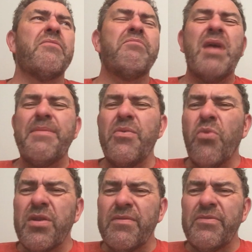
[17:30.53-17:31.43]
maybe
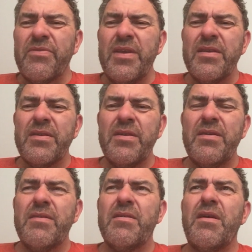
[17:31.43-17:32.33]
one of them's vegan.
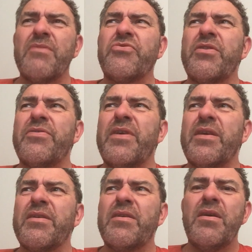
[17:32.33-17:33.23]
I'm trying to
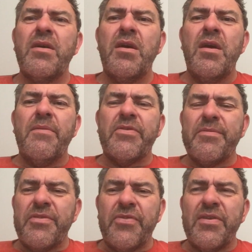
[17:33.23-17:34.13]
think, but some
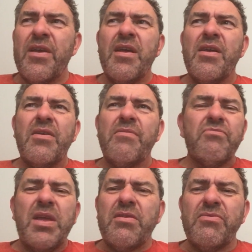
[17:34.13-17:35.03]
of the friends,
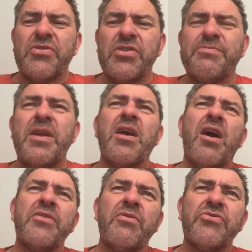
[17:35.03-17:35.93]
they don't judge me.
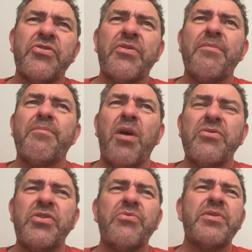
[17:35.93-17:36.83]
I don't judge them. But
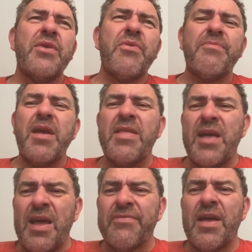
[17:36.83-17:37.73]
you know, when they're with me and
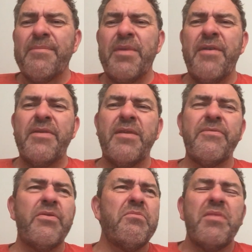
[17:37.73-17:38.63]
they'll have that bit of vegan
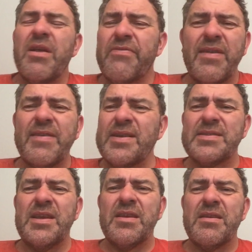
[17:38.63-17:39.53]
food, that's
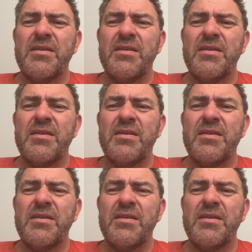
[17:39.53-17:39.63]
fantastic.